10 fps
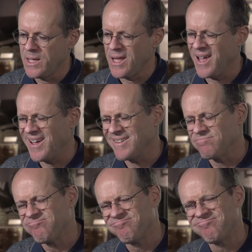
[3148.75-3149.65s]
Yeah,
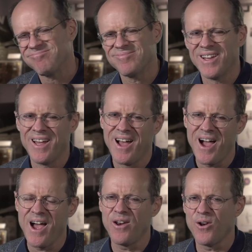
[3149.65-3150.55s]

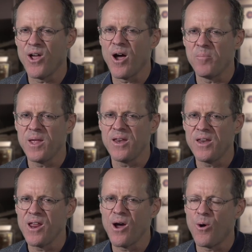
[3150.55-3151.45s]
I don't know. I mean,
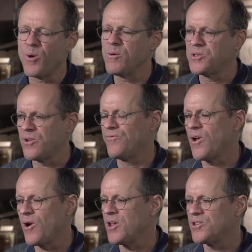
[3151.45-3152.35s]
you know, it was
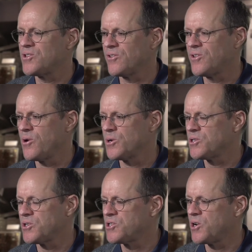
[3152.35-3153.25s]
there
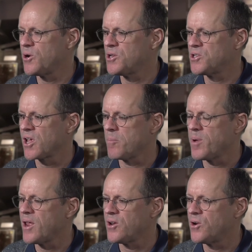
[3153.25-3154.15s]
was a series of
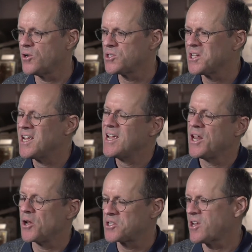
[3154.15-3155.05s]
competitors.
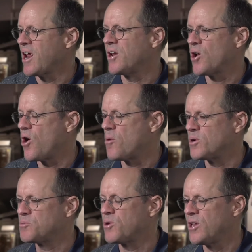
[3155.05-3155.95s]
You know, Excite at Home
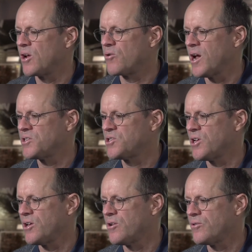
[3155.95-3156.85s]
was pretty
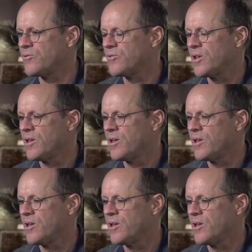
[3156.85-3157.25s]
aggressive.